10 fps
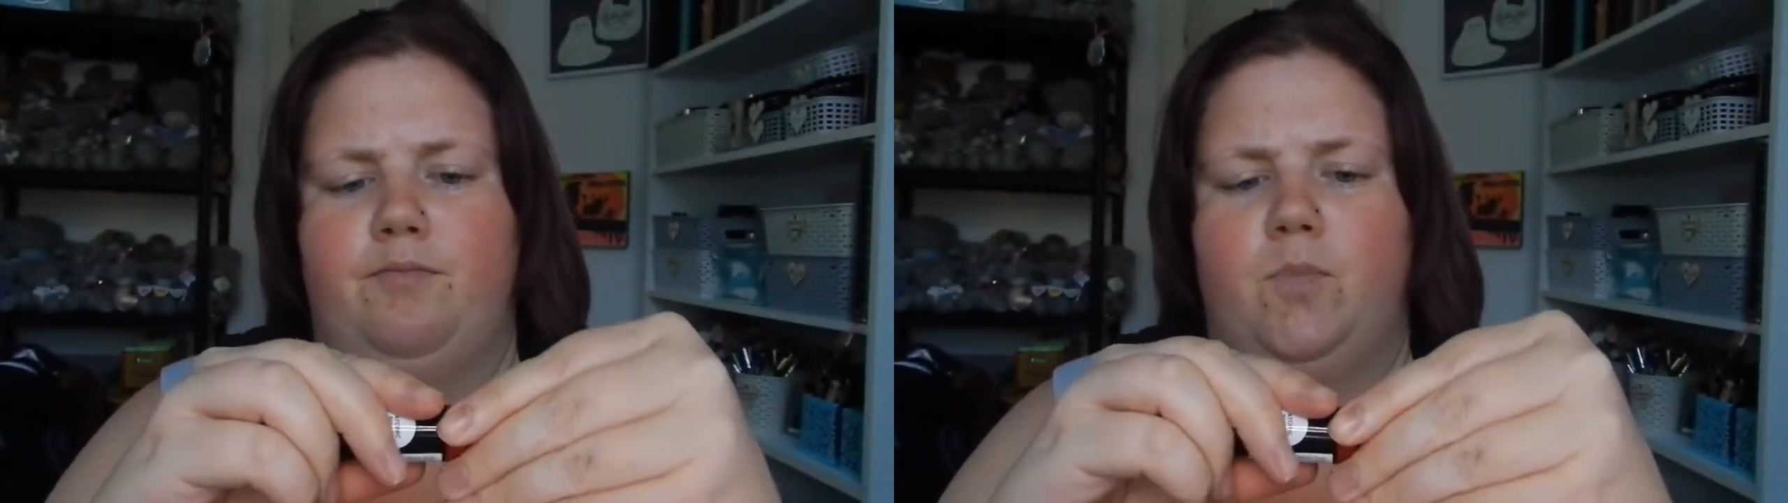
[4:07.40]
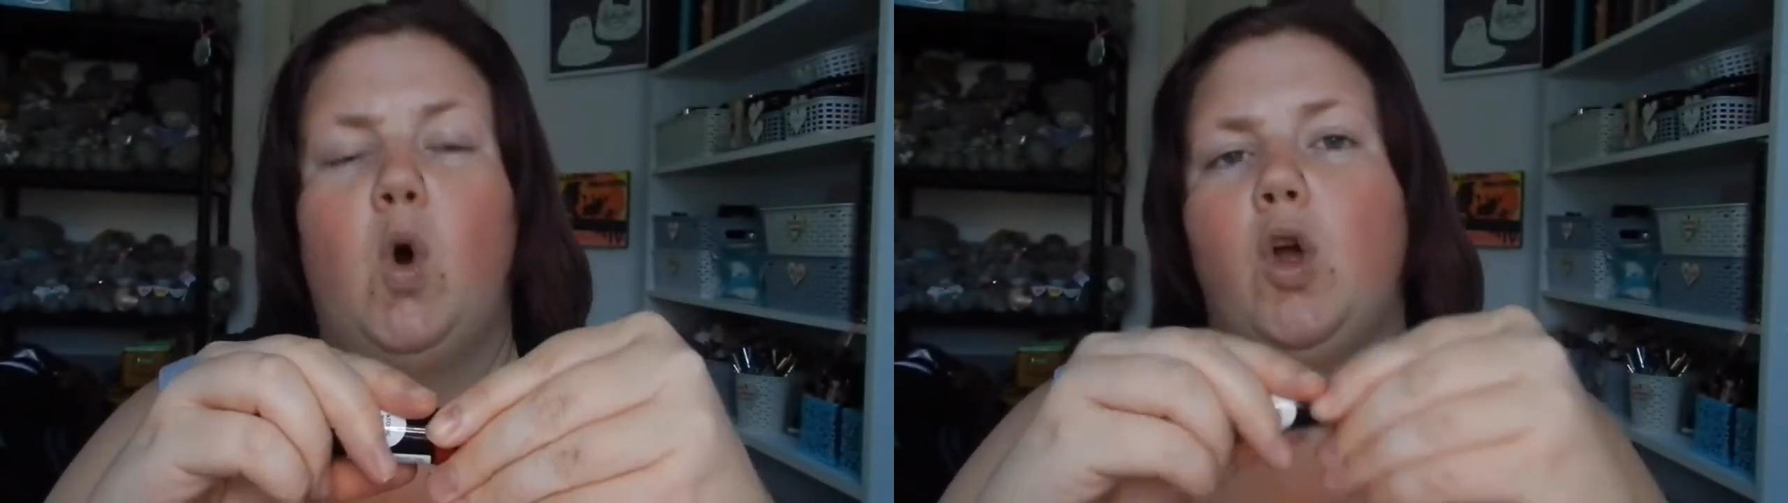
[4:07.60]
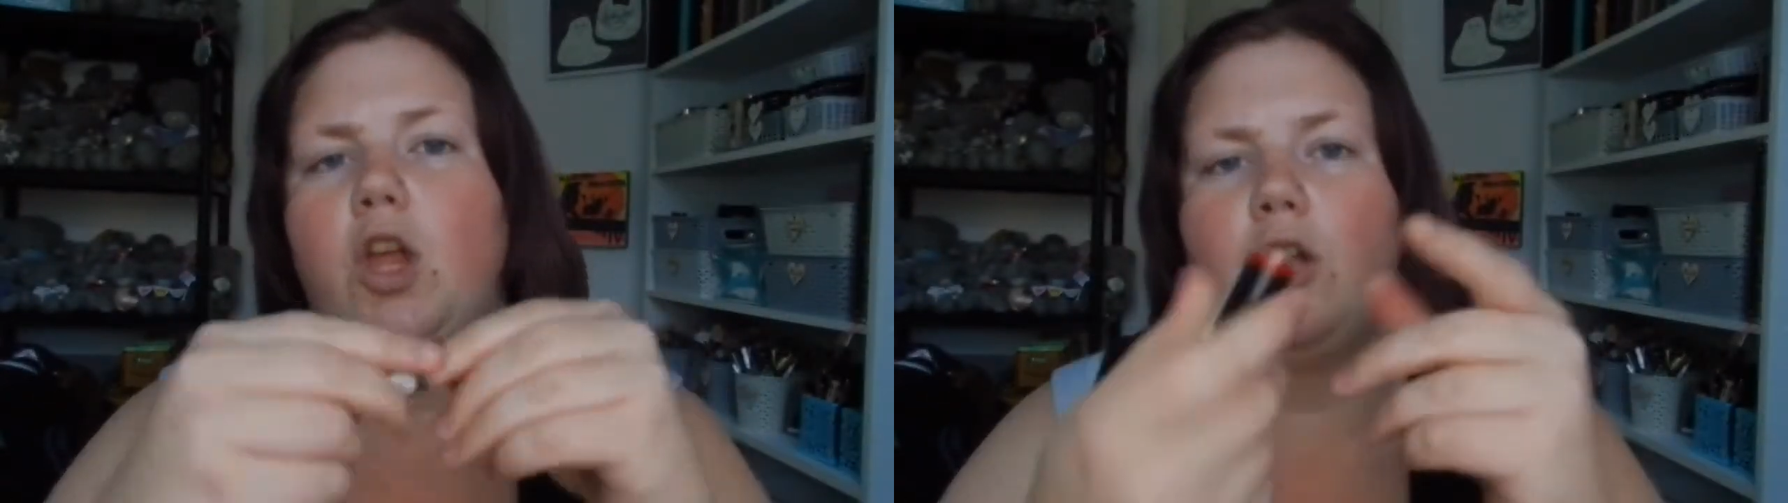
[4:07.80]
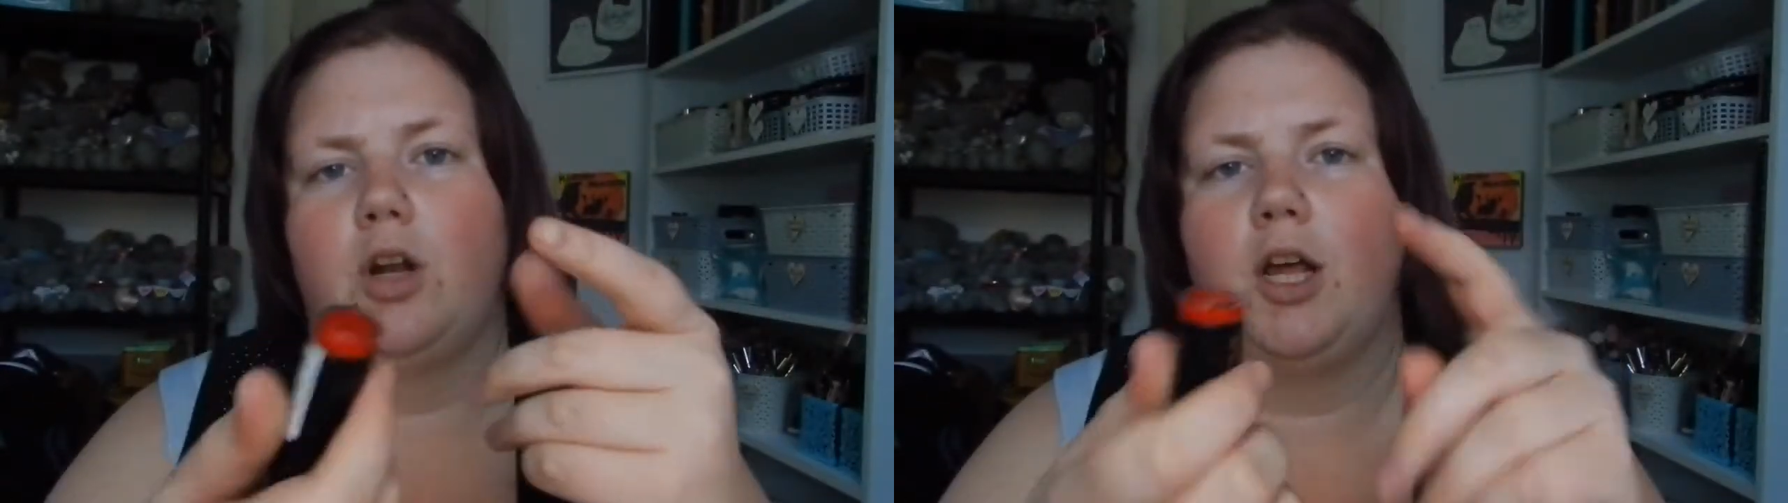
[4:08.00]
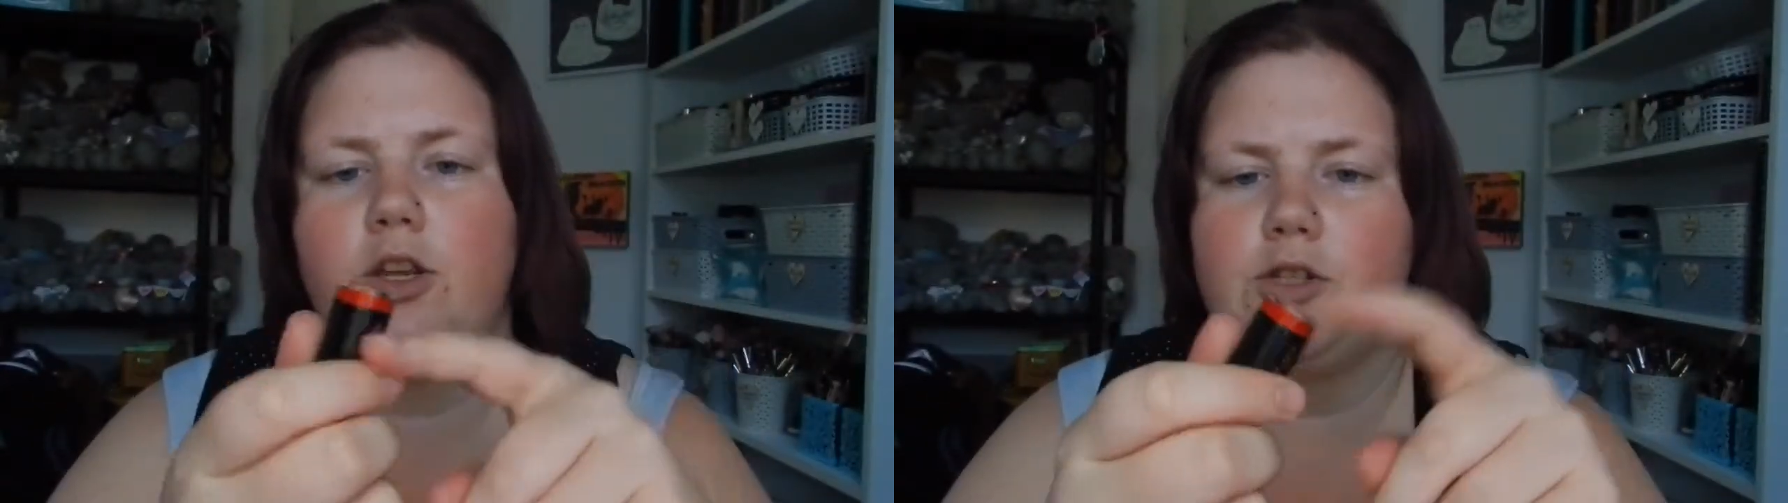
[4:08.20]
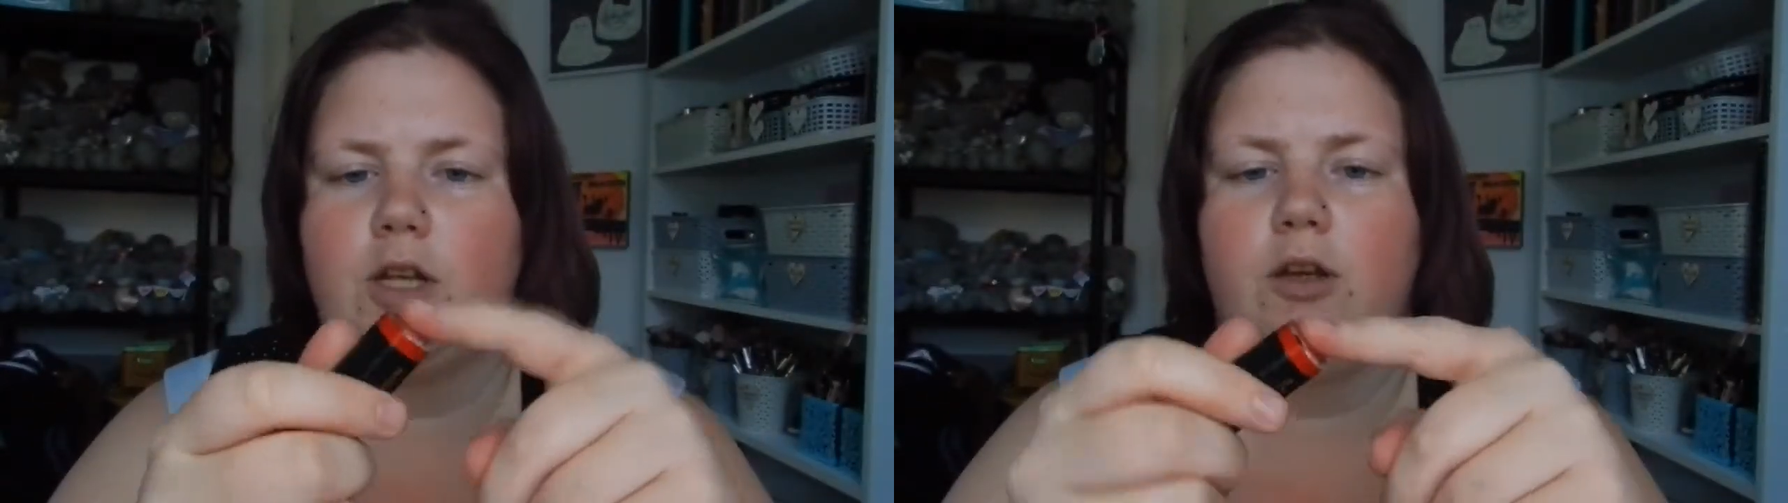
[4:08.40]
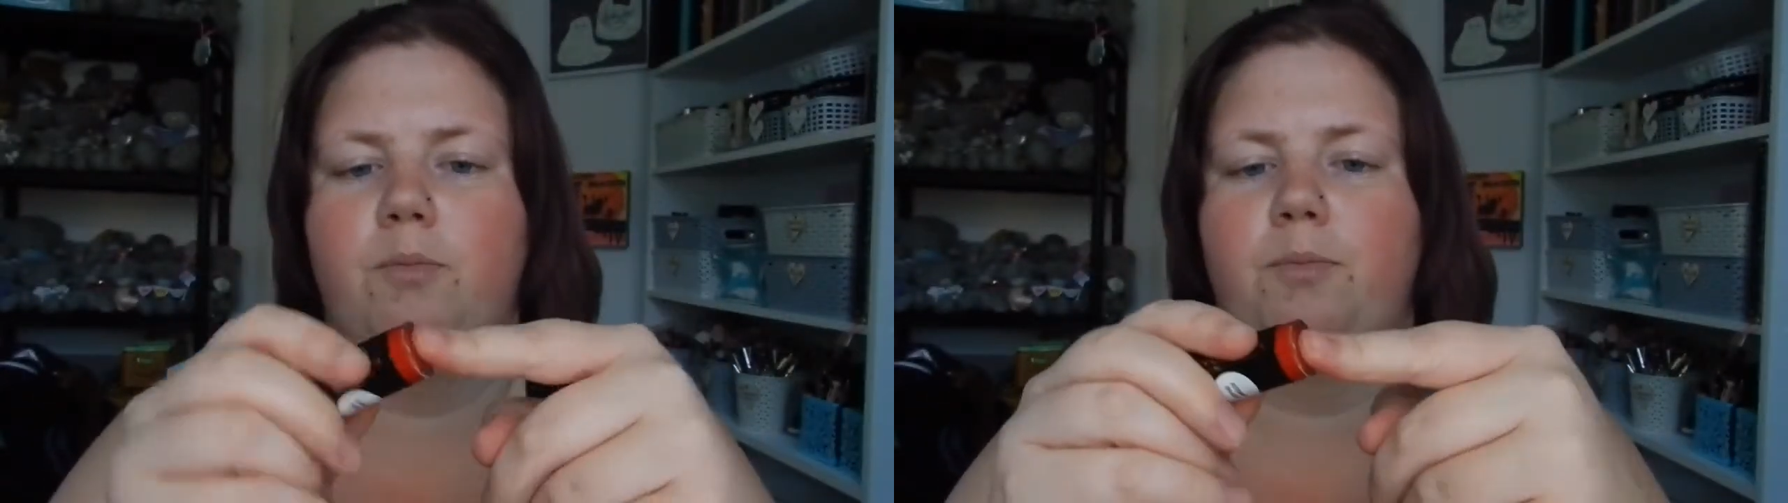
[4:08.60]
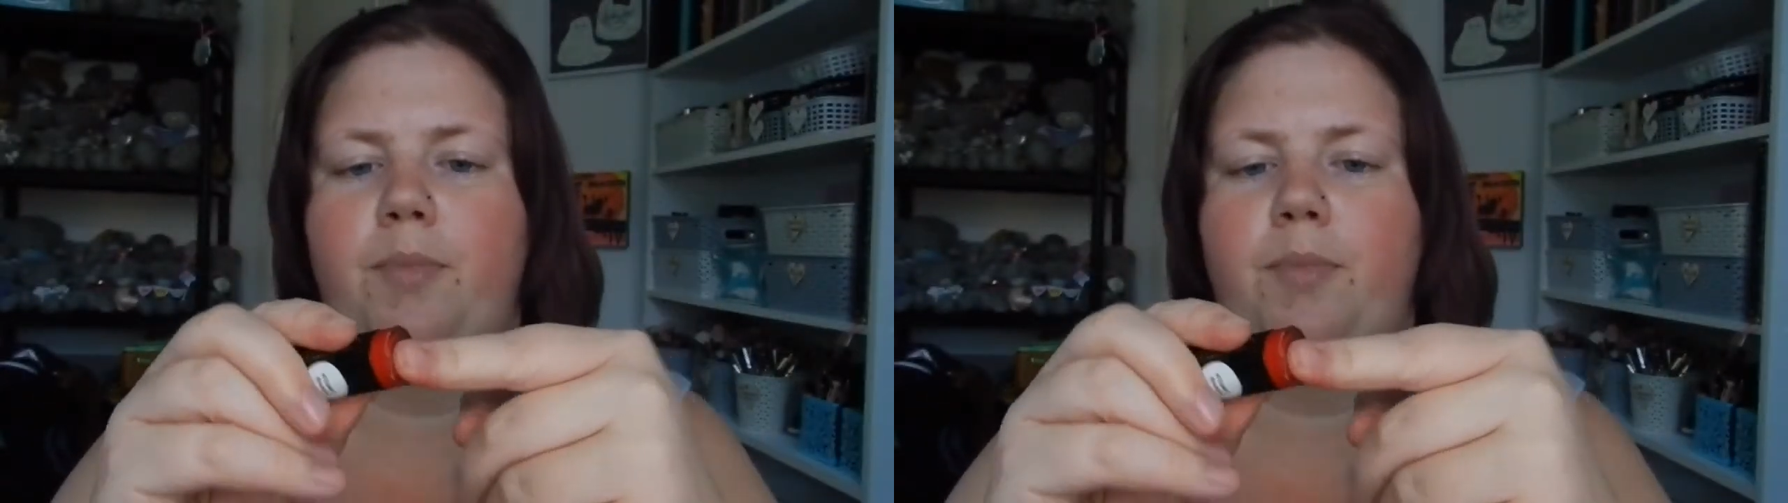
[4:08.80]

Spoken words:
or you can use a